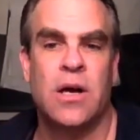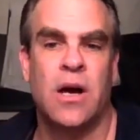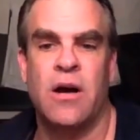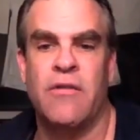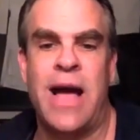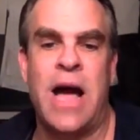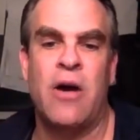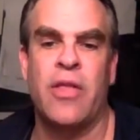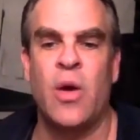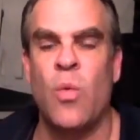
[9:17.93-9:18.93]
of
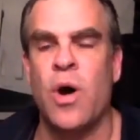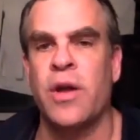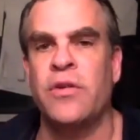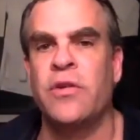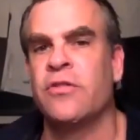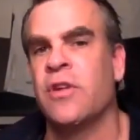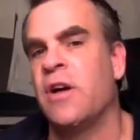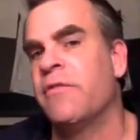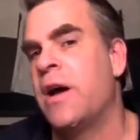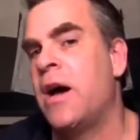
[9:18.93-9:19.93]
how they want to do
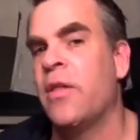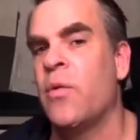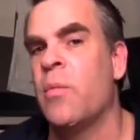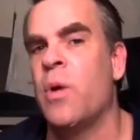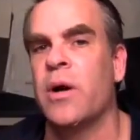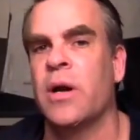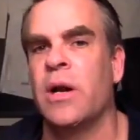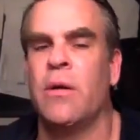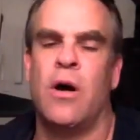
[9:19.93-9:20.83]
stuff or how they want to market,